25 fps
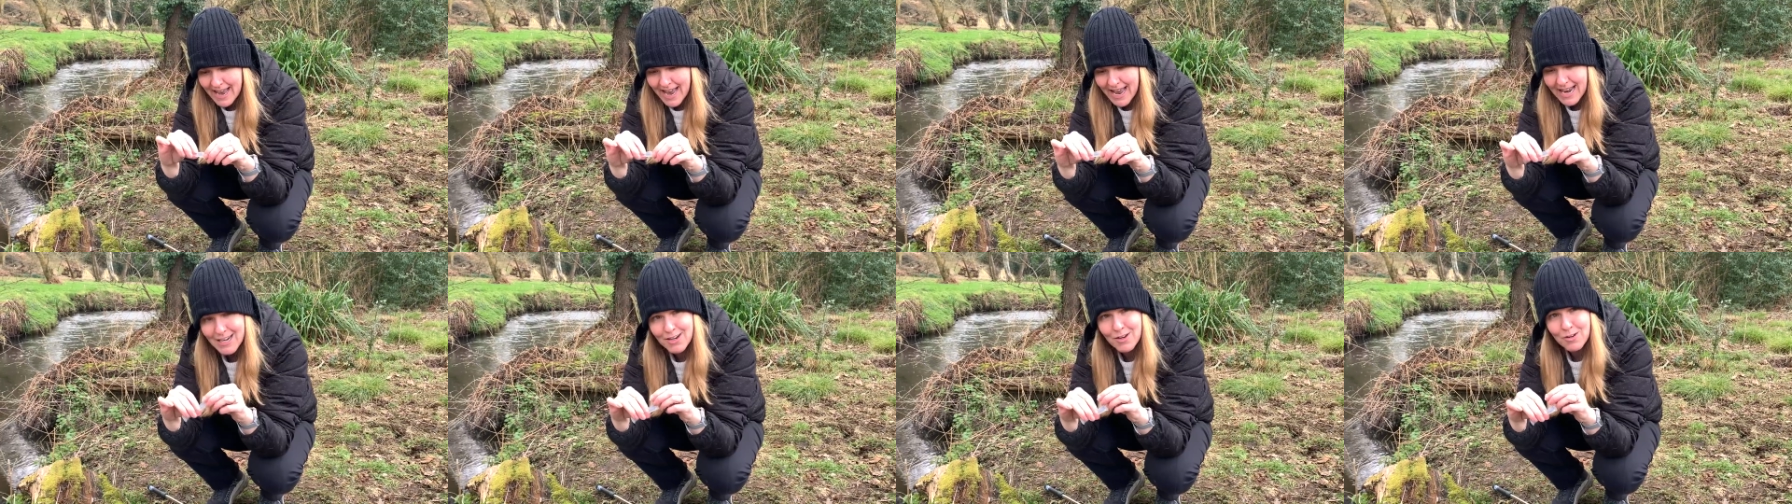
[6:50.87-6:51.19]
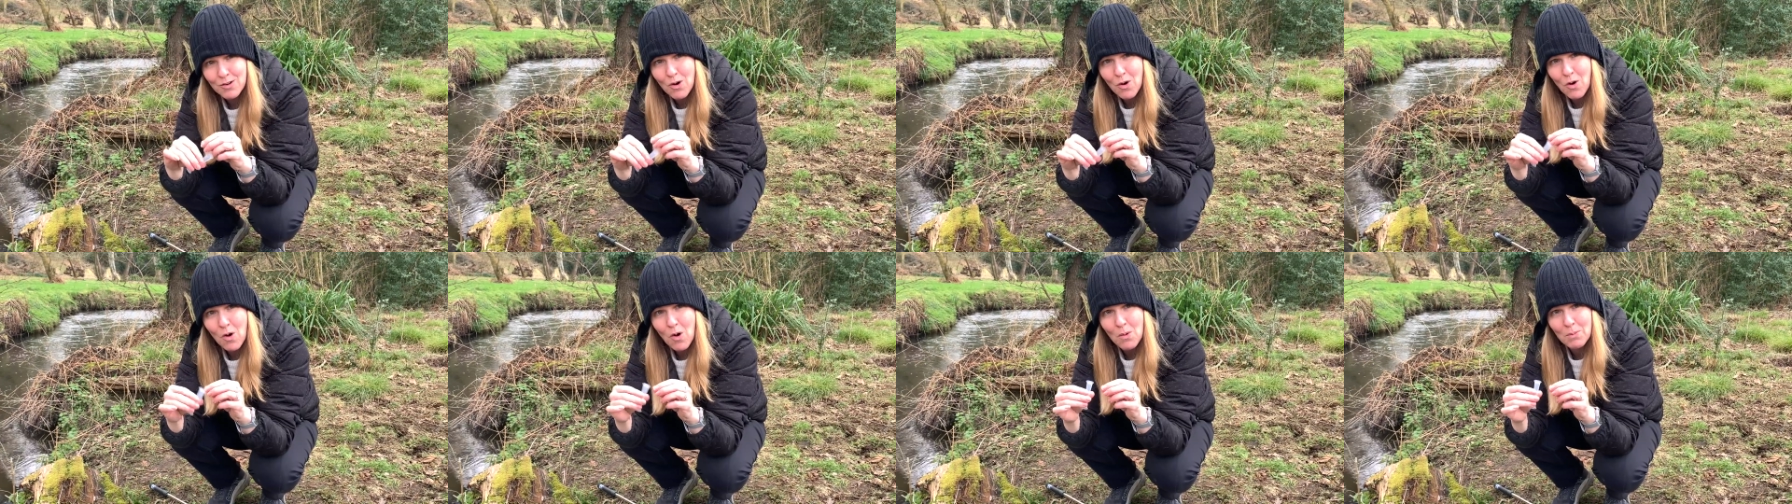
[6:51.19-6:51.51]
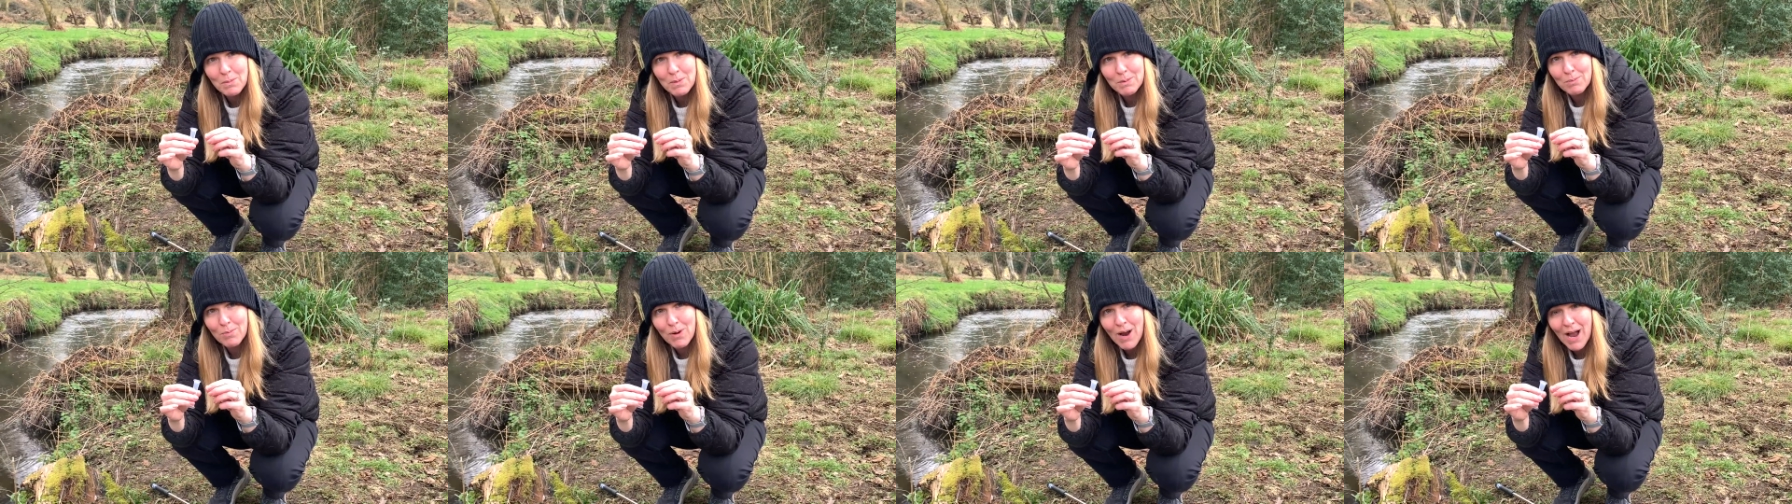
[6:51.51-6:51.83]
and you go
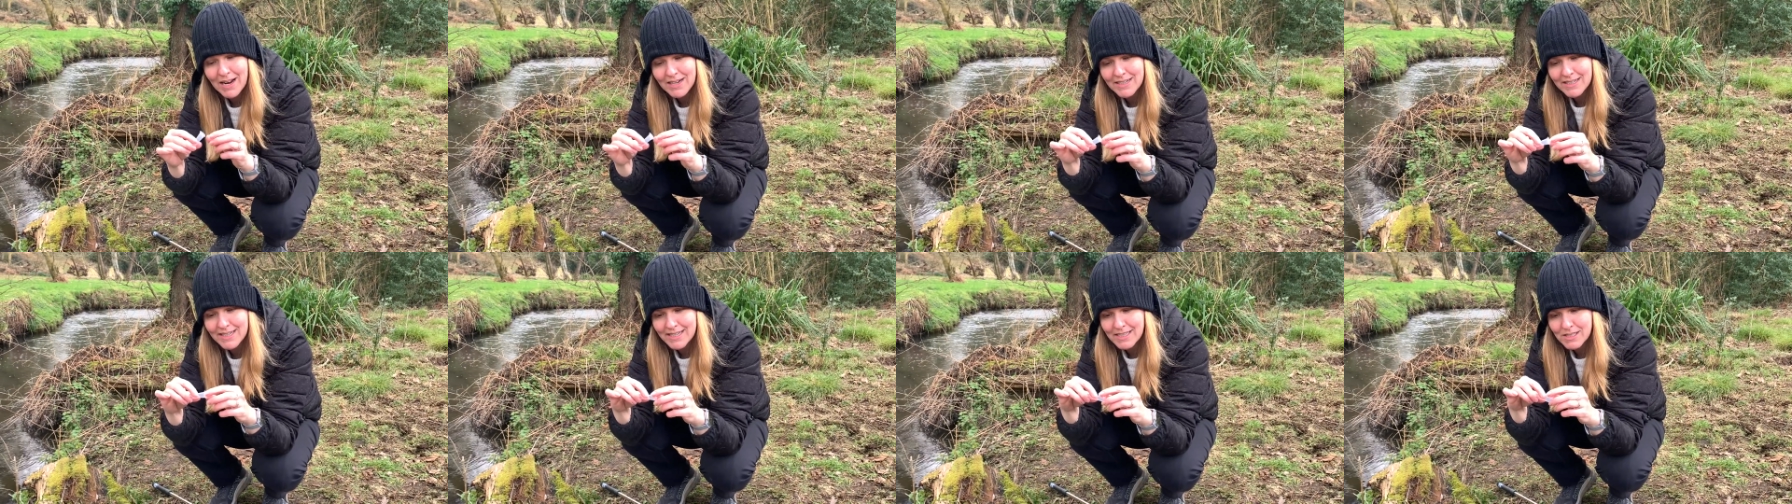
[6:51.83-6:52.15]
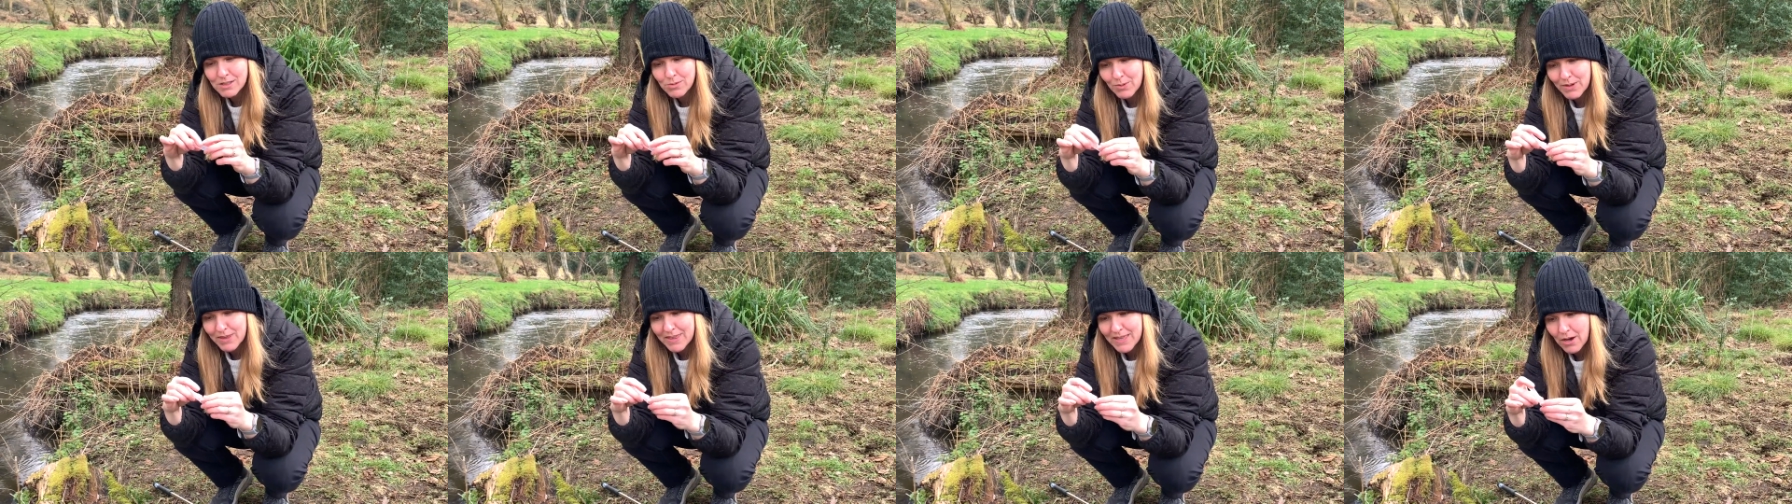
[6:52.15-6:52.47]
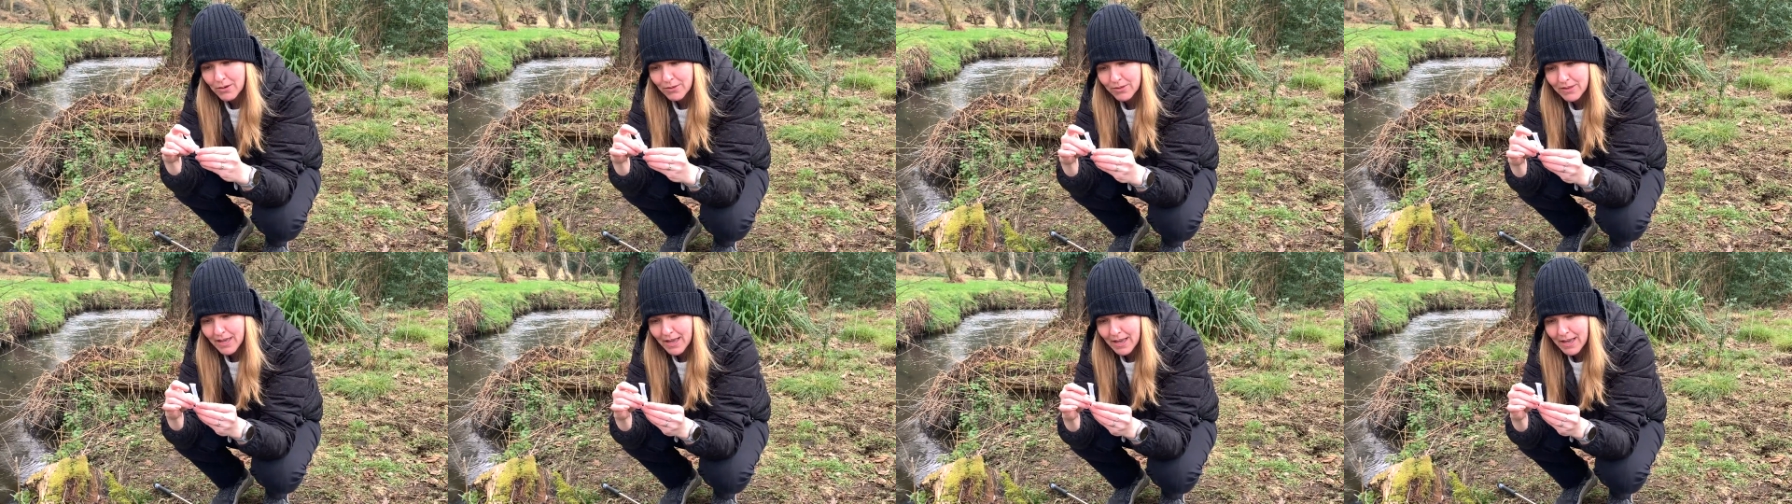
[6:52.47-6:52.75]
home and practice without,